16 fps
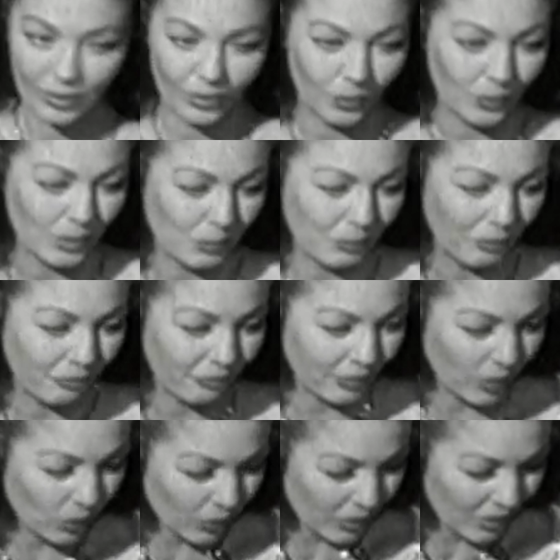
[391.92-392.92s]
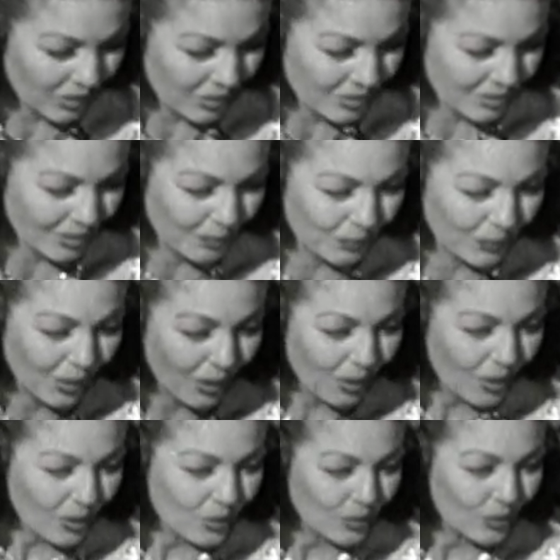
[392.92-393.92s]
Always before, he seemed
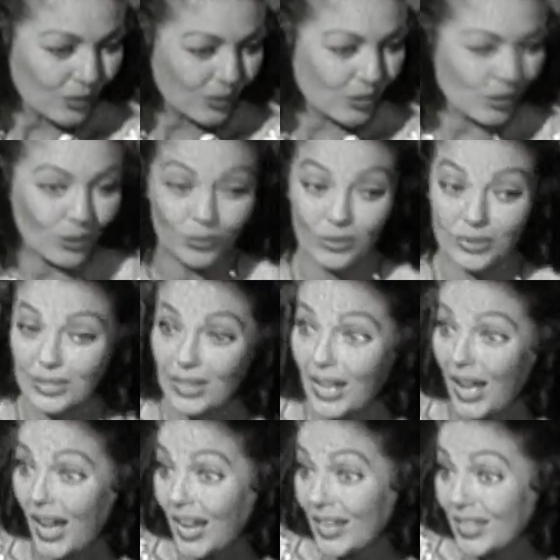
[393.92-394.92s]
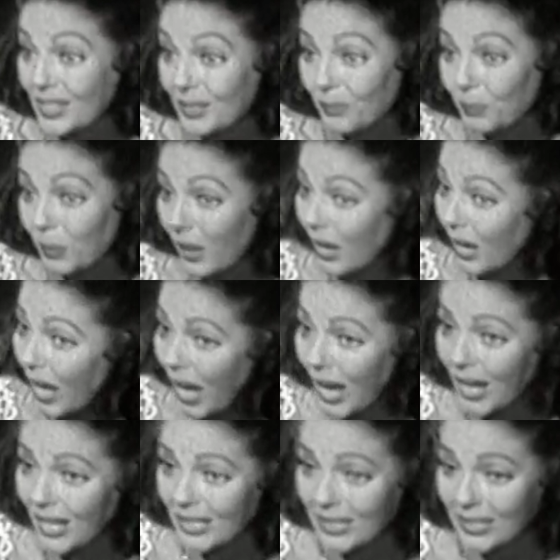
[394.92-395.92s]
so nice and
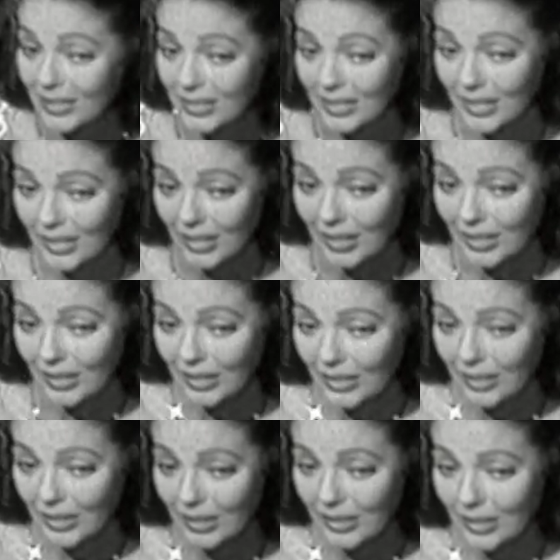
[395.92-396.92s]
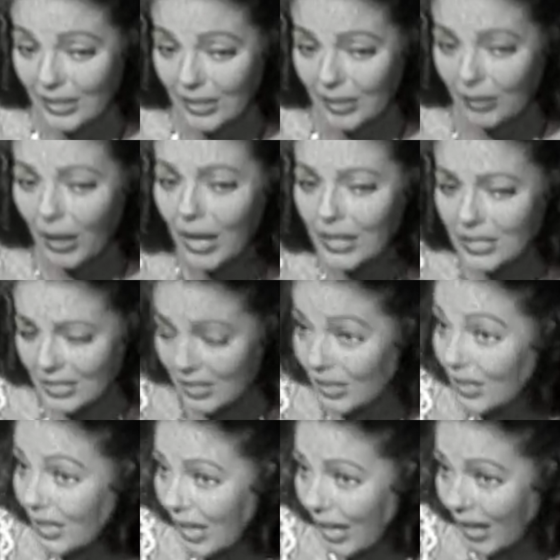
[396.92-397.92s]
polite. I
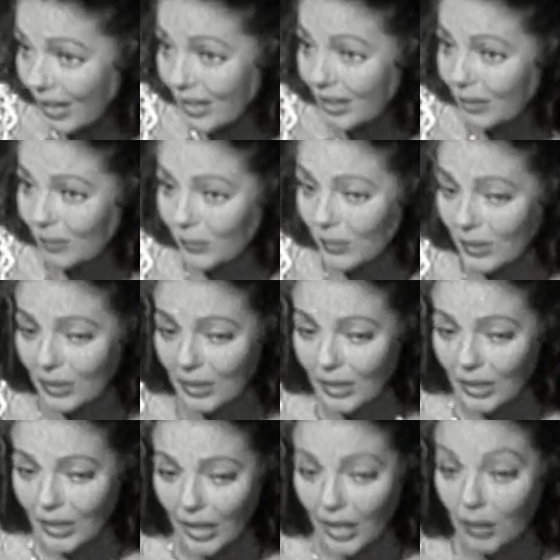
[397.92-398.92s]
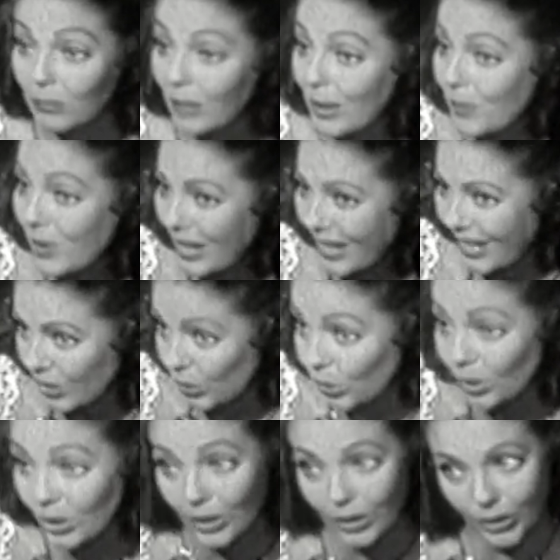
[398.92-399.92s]
still like him, and maybe I
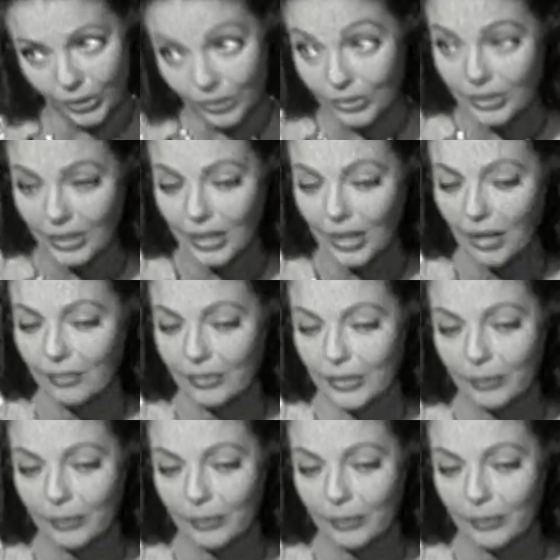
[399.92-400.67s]
could learn to love